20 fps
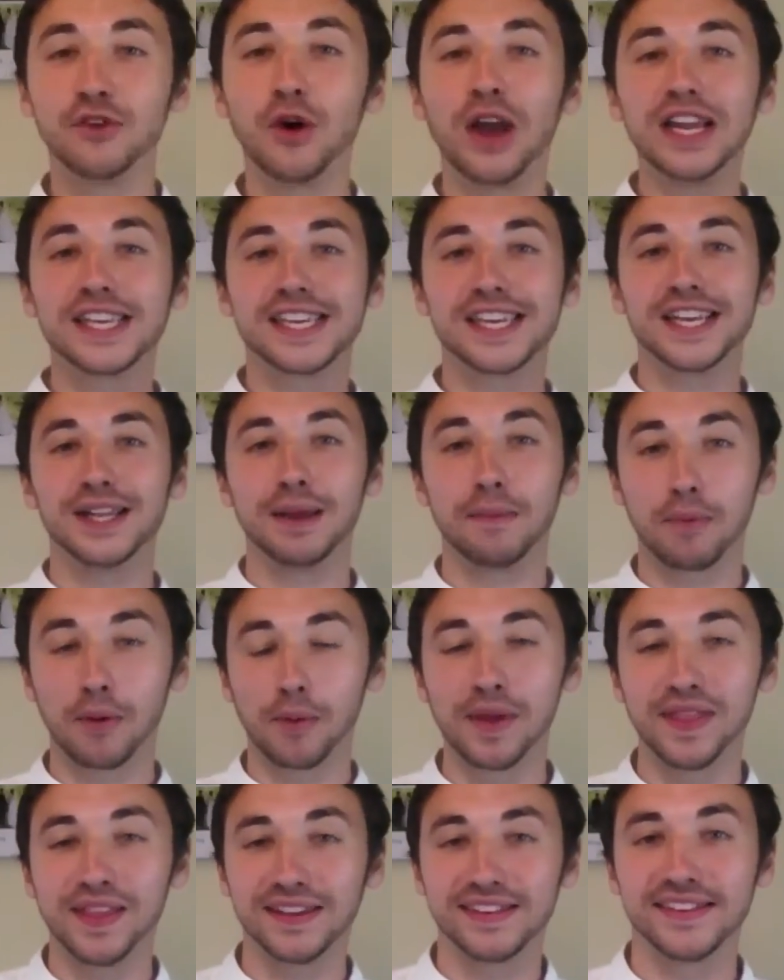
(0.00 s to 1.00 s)
not until he
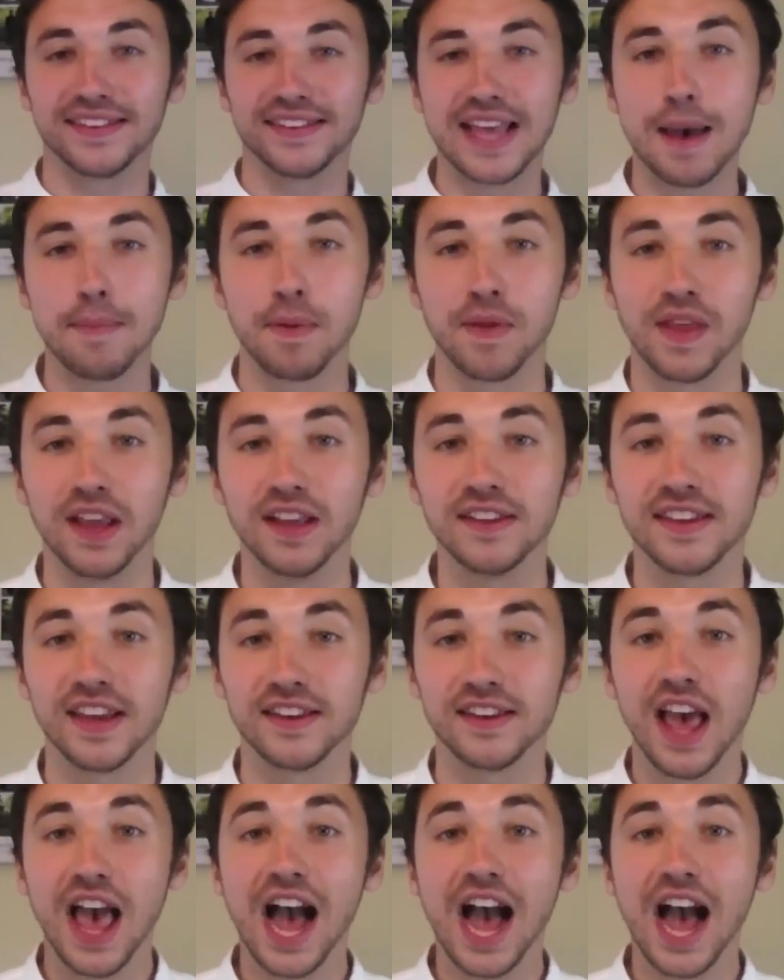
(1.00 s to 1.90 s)
probably this has happened that he said,